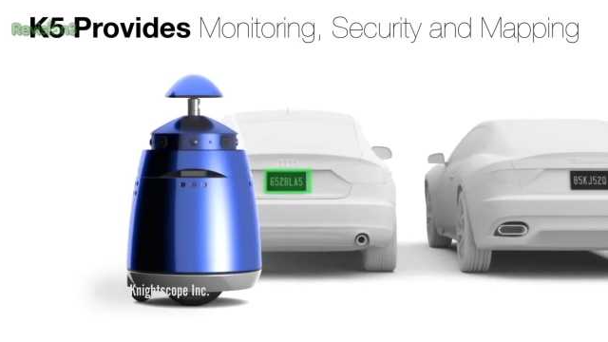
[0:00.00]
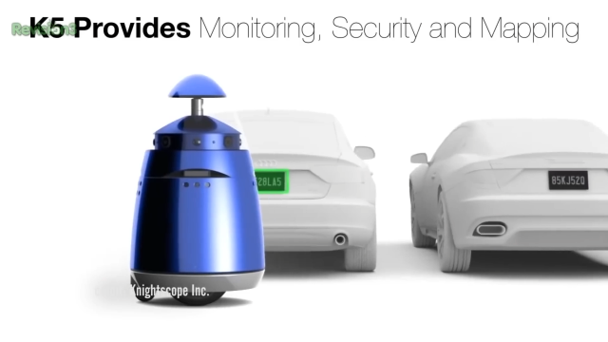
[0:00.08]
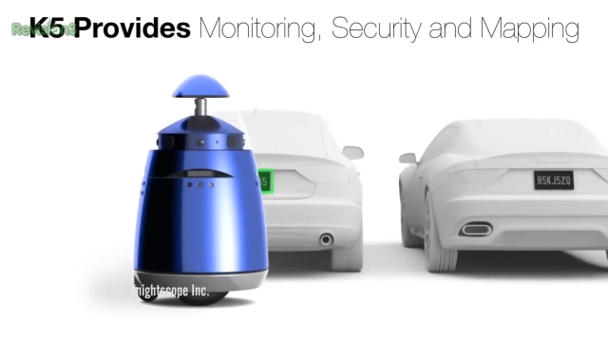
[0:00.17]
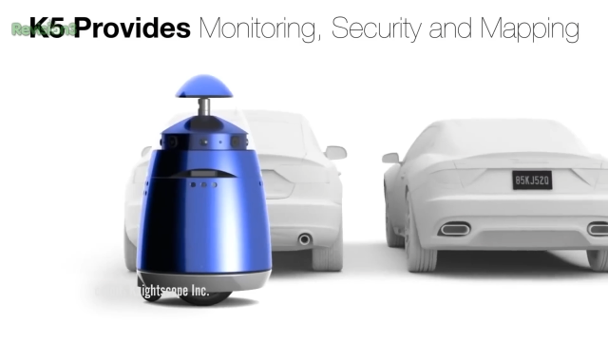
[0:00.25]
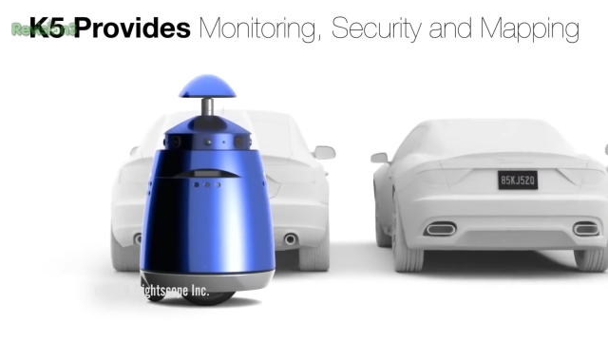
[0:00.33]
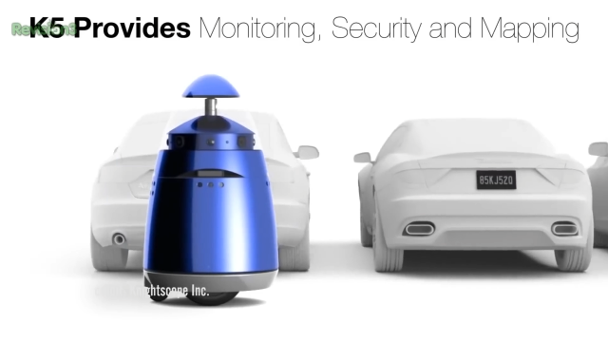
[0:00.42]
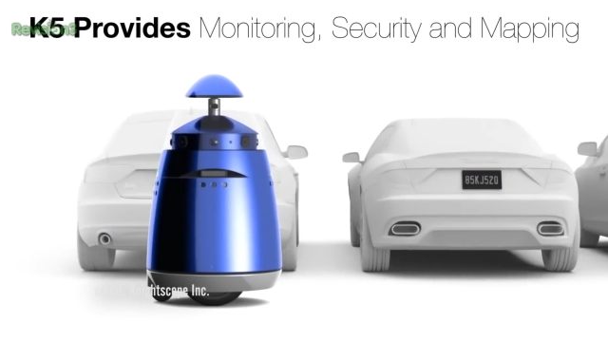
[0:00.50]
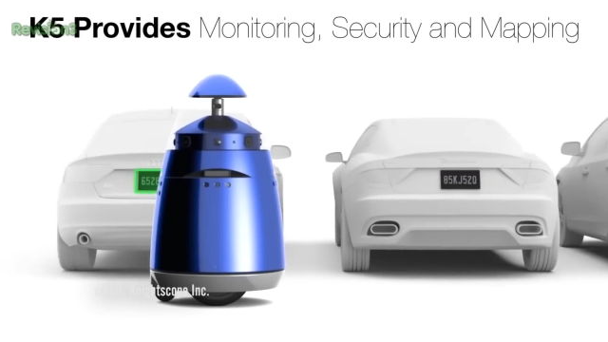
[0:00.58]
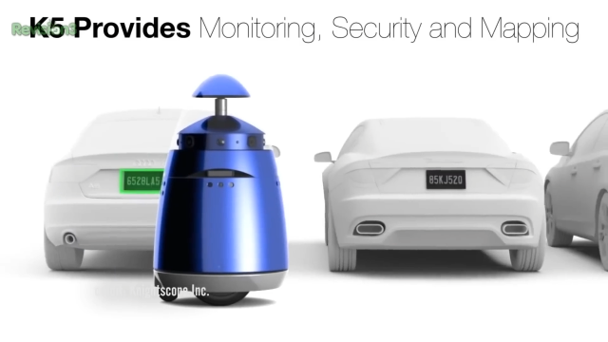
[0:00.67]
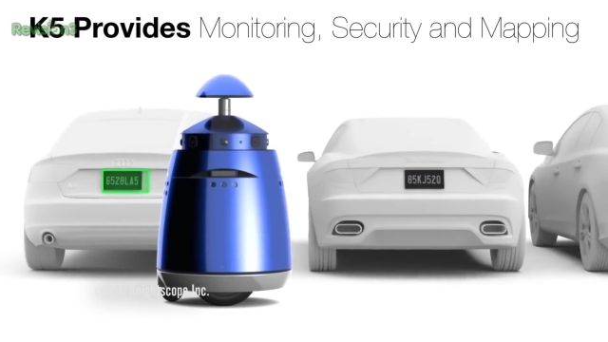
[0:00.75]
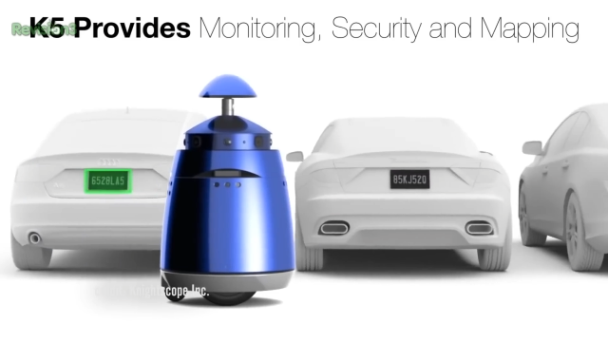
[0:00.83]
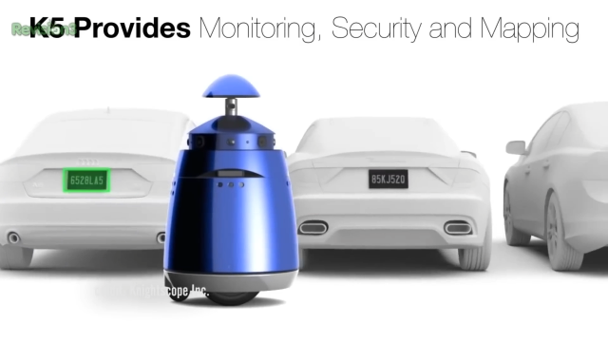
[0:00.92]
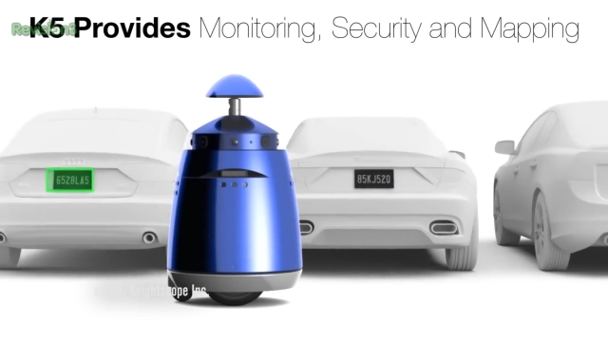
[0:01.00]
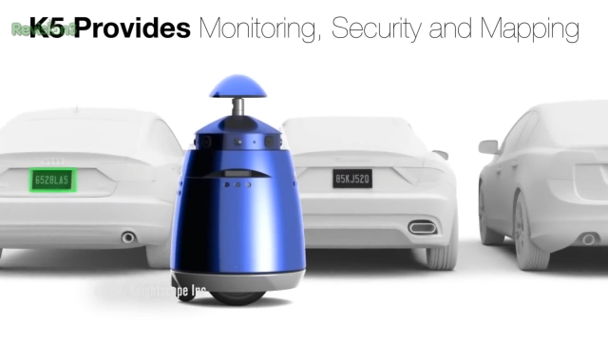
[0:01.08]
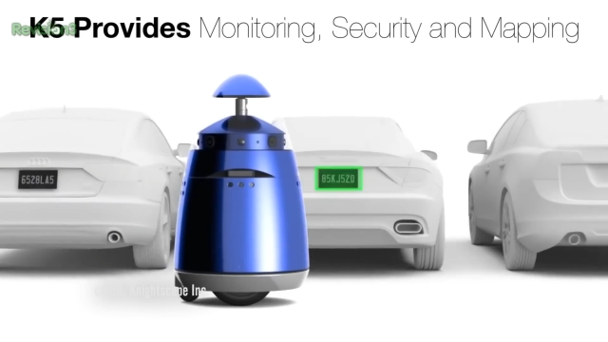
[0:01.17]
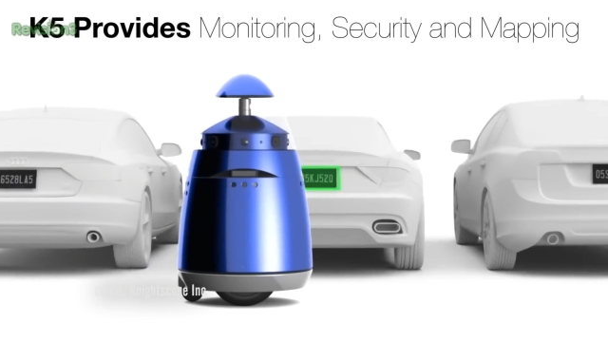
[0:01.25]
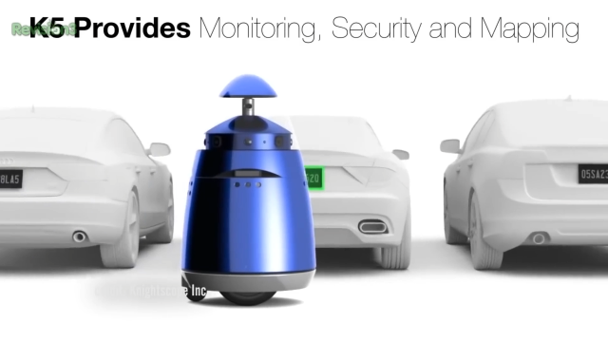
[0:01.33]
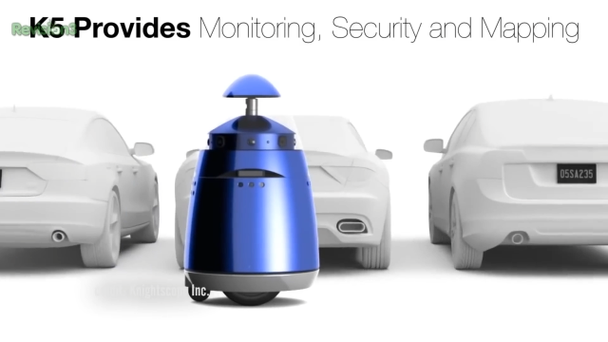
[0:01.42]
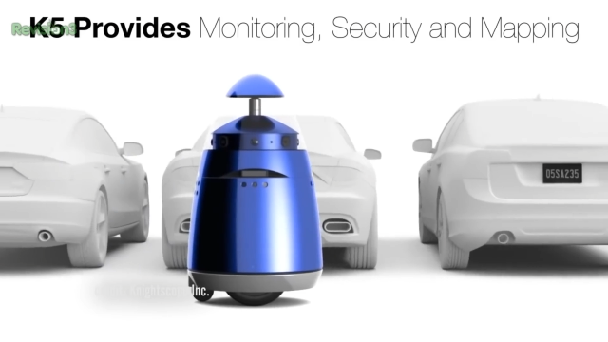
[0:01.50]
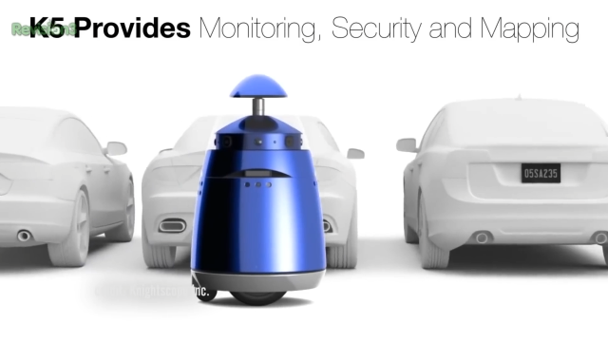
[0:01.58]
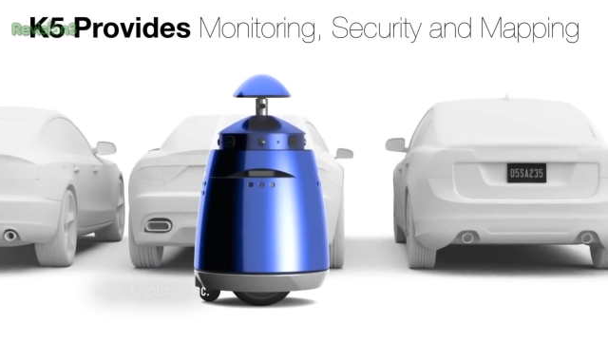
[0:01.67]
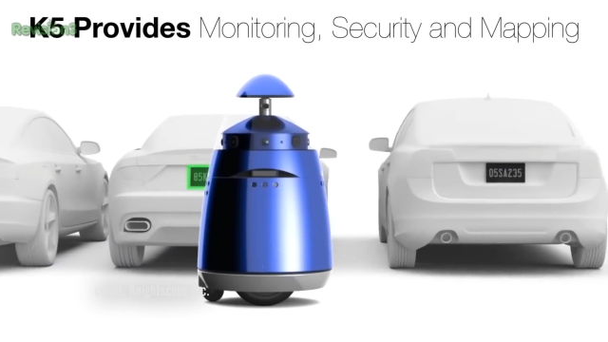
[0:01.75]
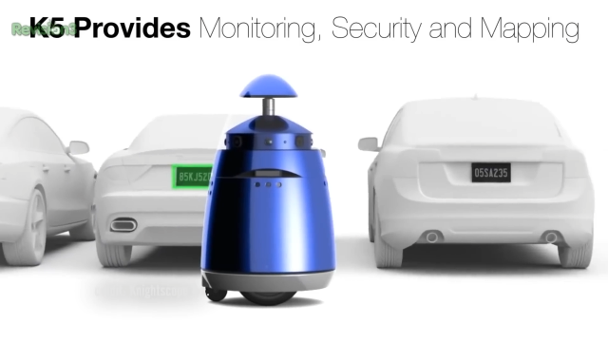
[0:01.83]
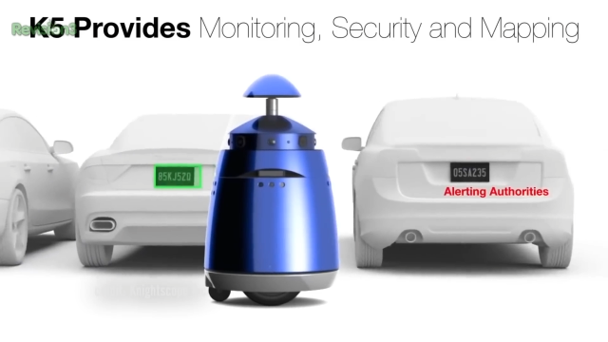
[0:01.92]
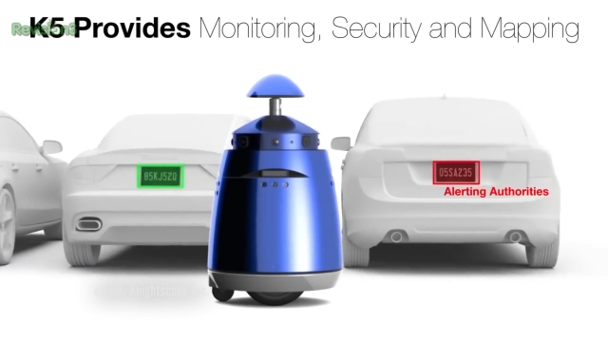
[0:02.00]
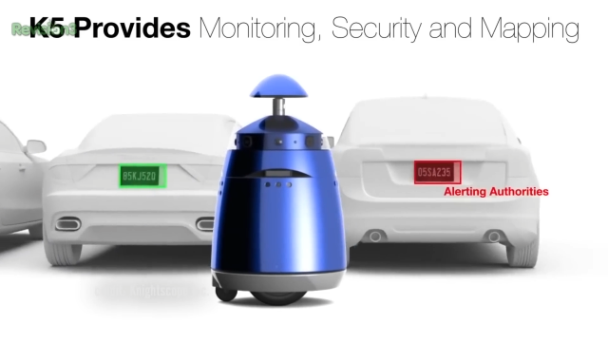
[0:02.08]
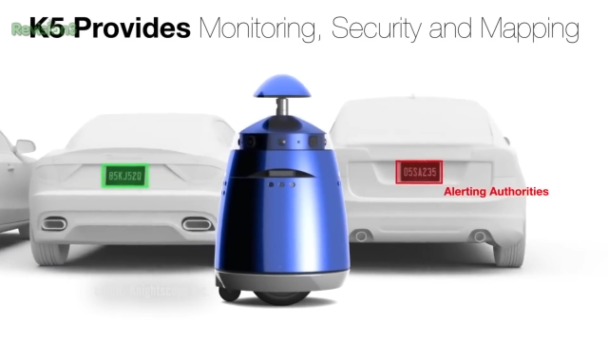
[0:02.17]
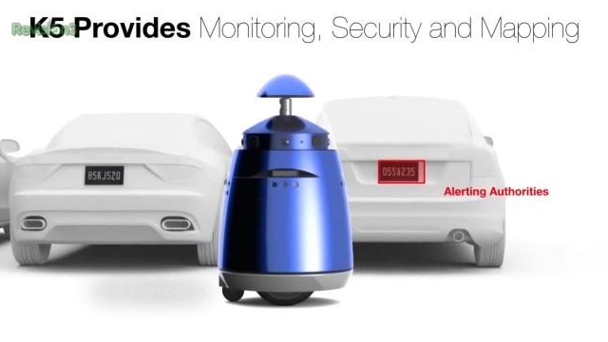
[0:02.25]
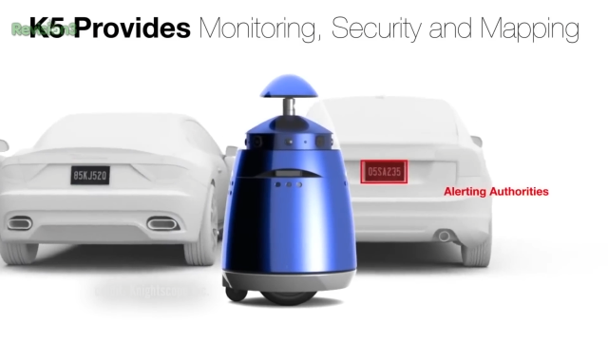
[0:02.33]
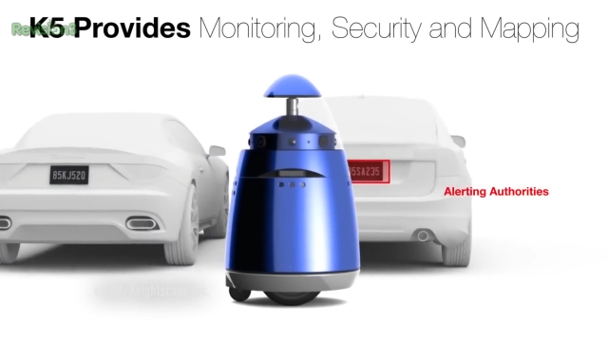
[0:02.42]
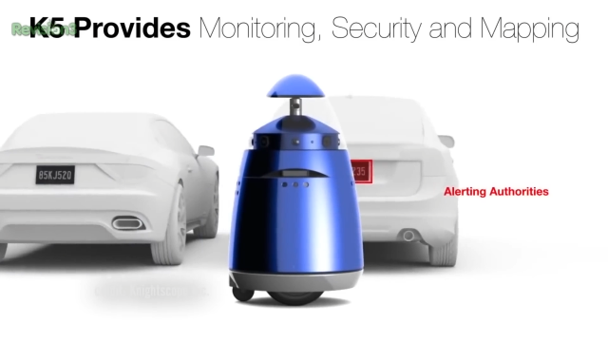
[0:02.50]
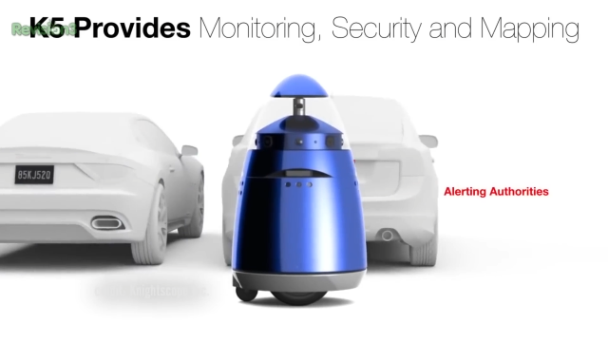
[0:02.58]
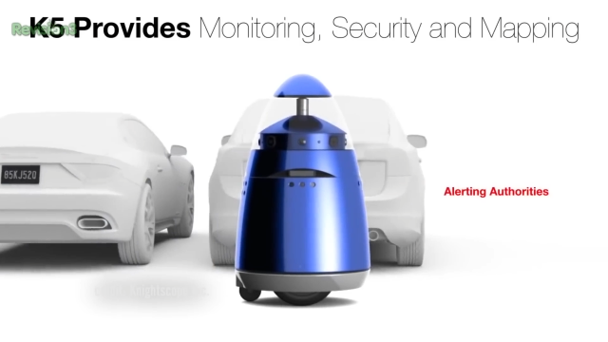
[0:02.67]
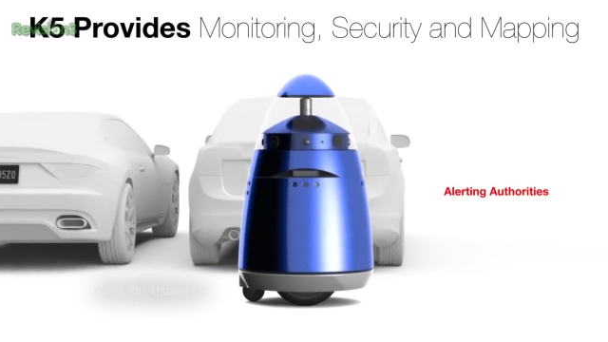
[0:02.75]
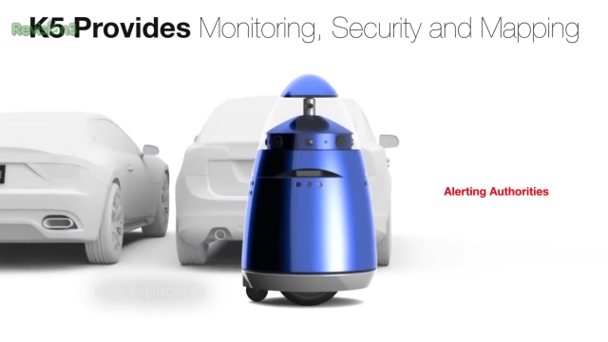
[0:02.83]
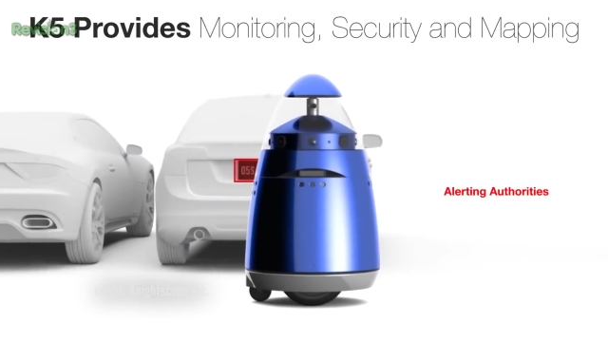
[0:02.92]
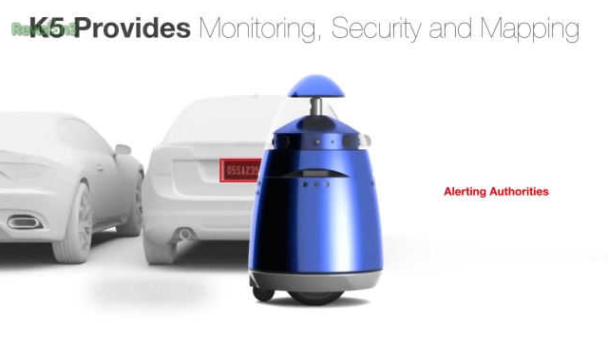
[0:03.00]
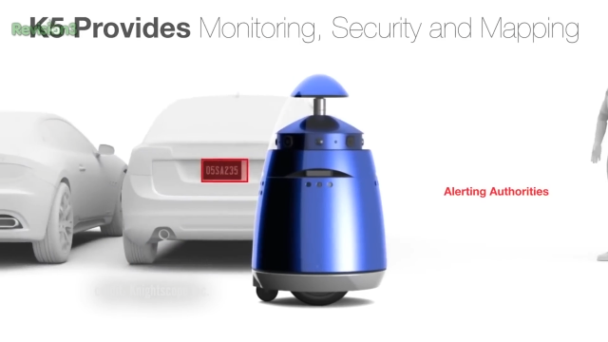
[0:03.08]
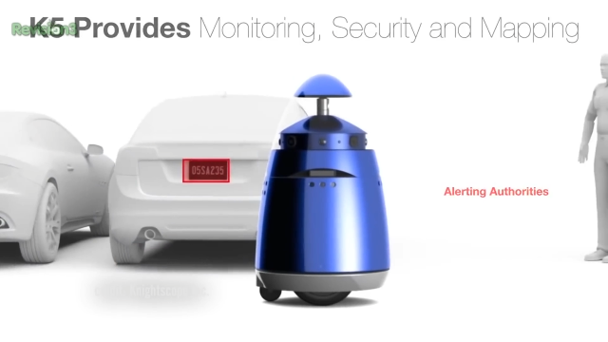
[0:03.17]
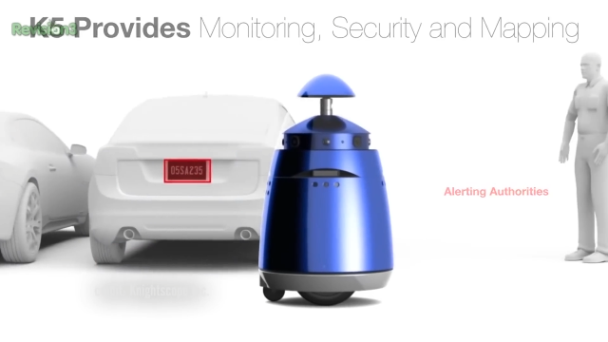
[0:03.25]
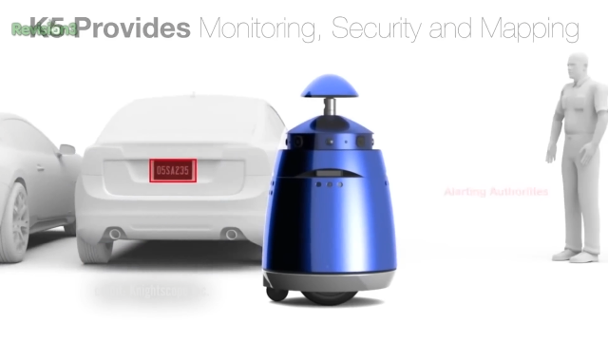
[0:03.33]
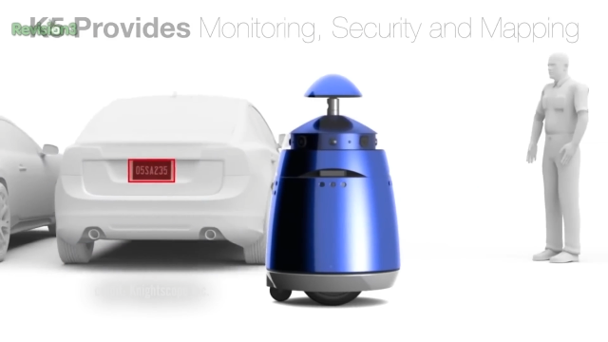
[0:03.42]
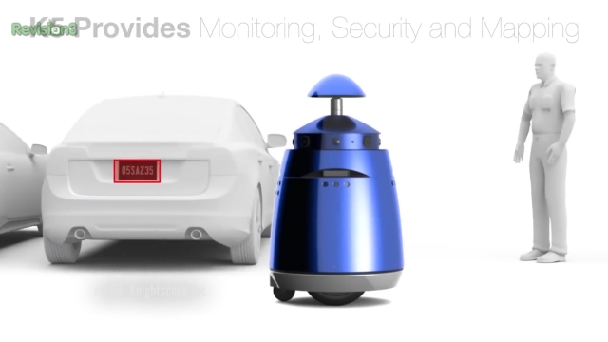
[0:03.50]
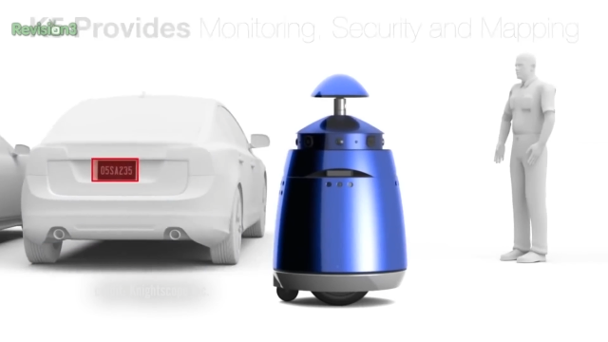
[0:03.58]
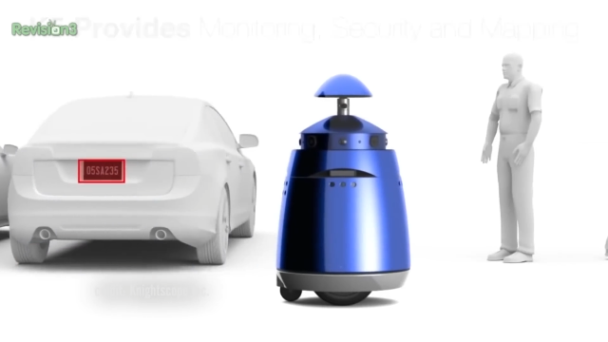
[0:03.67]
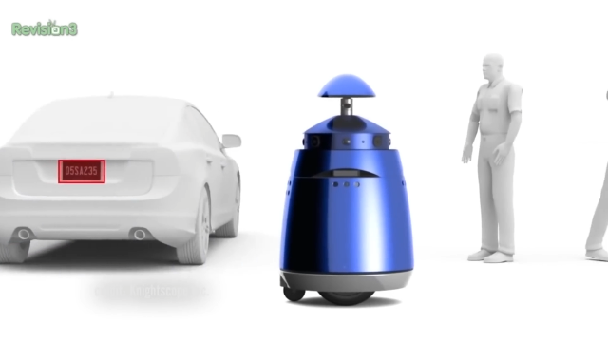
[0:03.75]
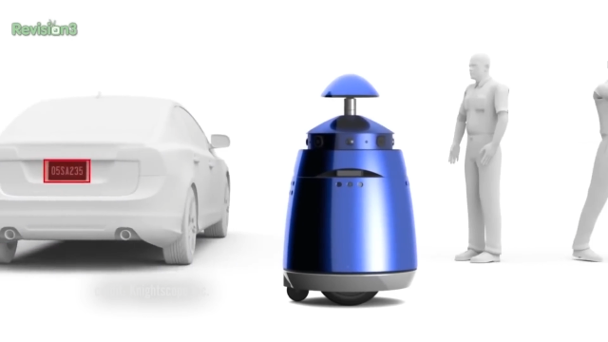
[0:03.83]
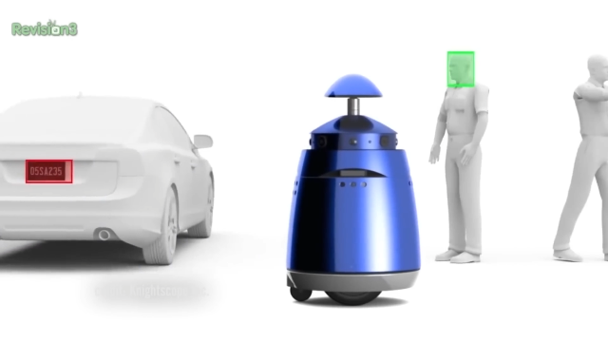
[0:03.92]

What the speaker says: No face is visible, so there are no lips to read.